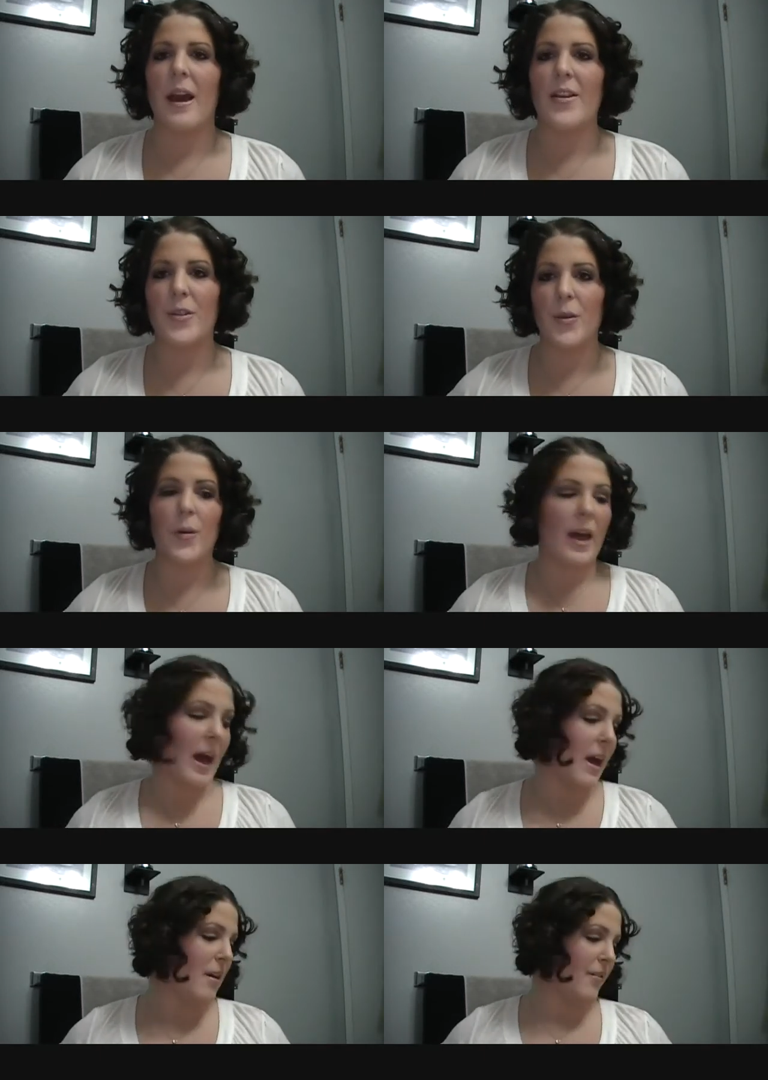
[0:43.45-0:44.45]
I do
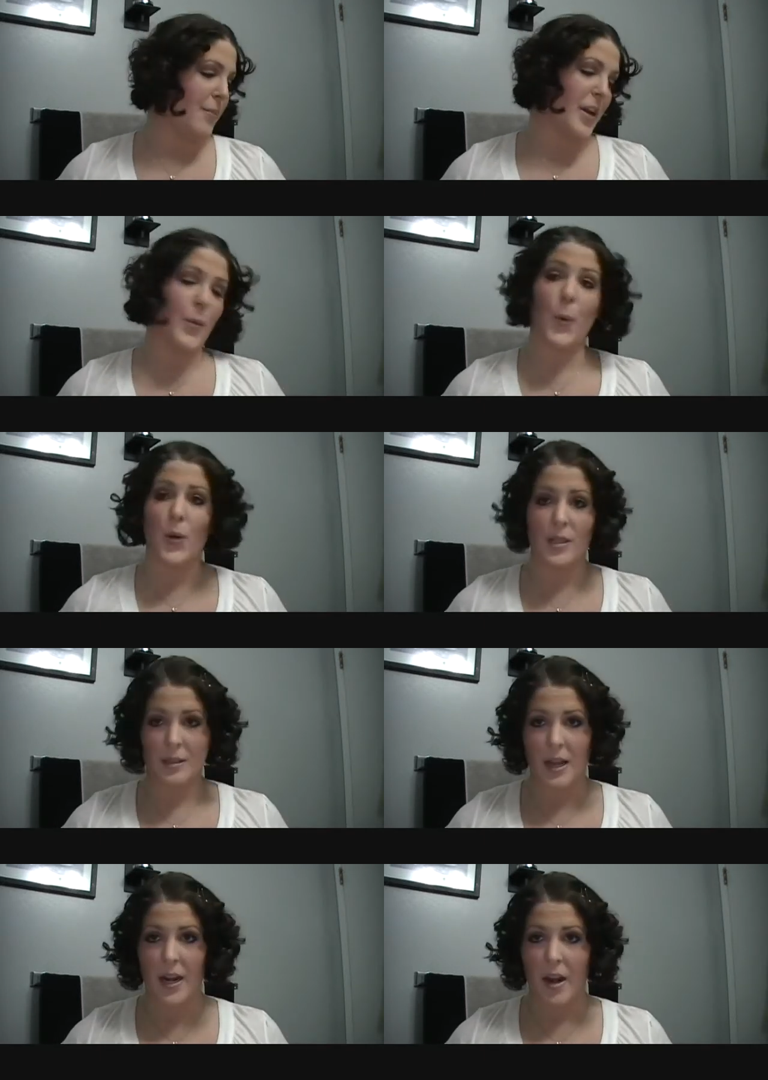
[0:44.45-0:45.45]
have bigger pores
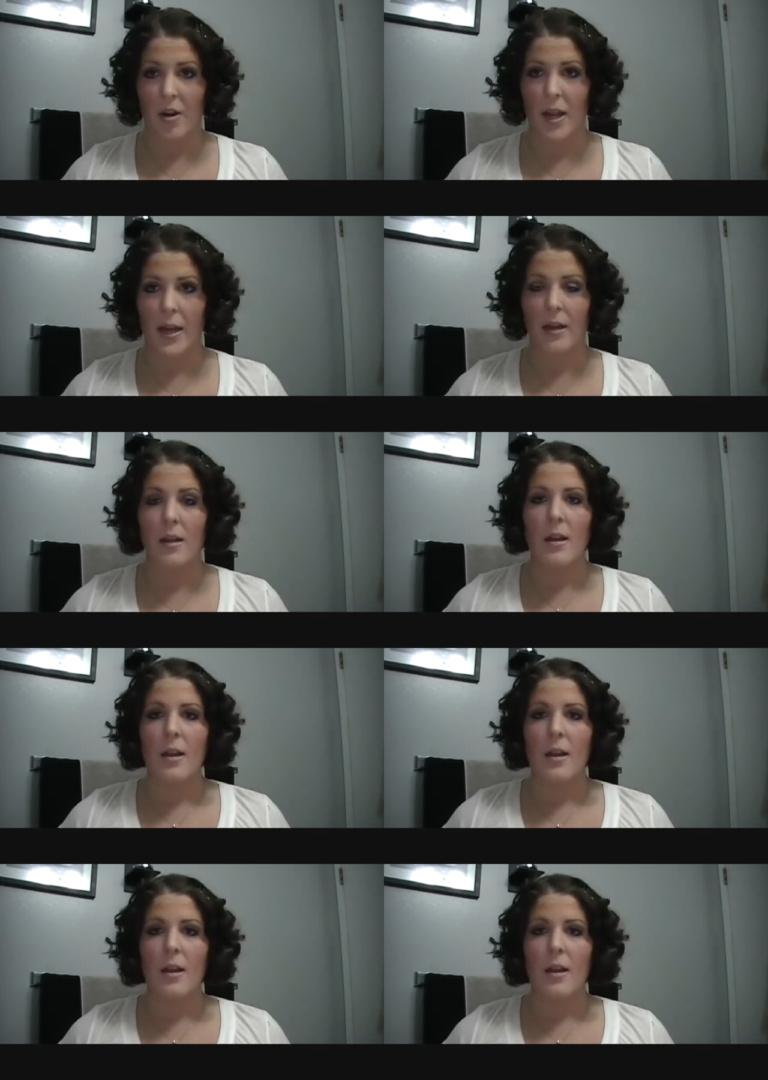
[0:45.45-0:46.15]
in that area.